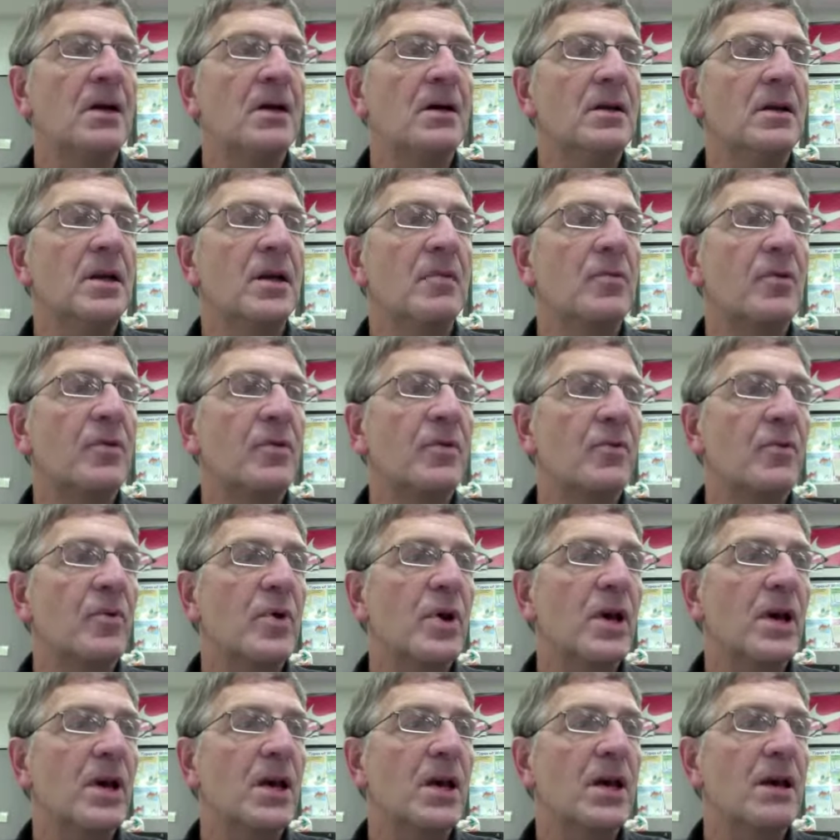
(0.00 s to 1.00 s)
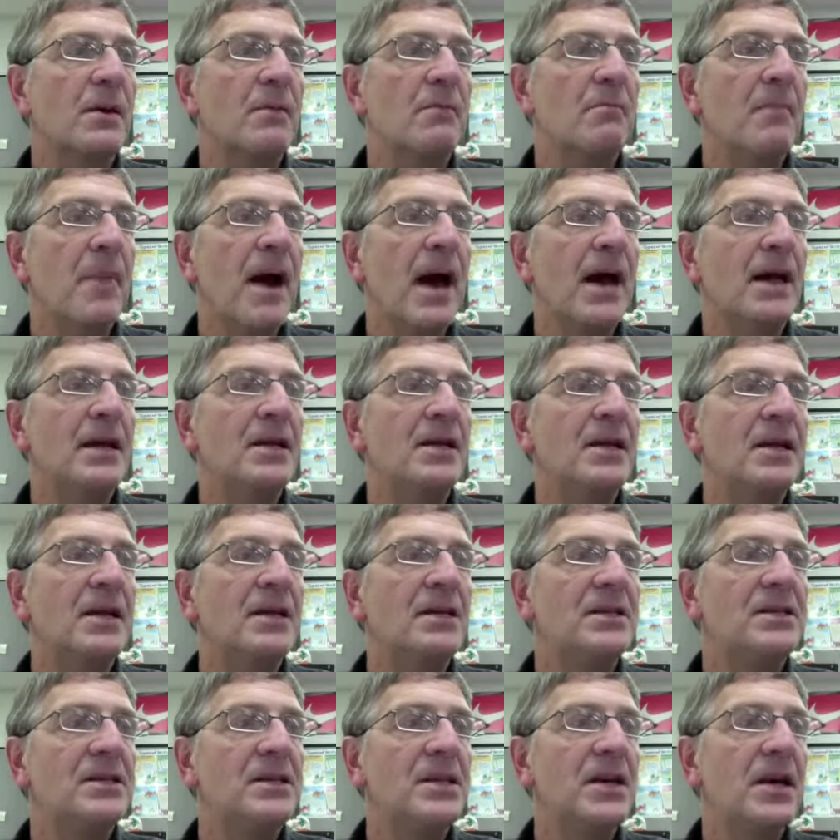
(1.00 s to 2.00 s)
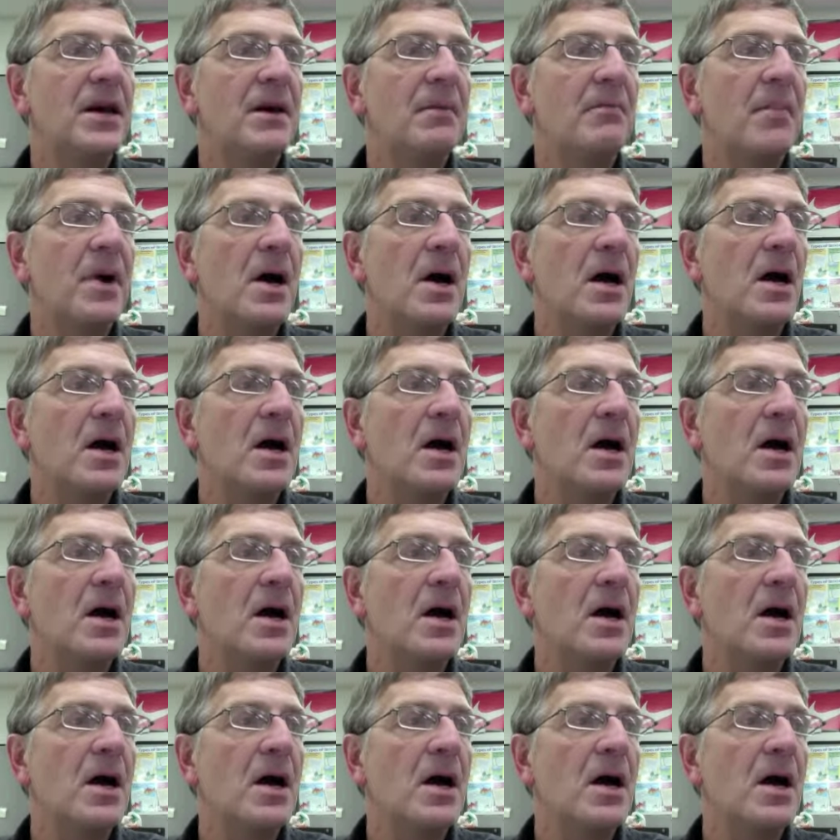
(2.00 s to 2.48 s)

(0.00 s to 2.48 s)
Number 3, magnesium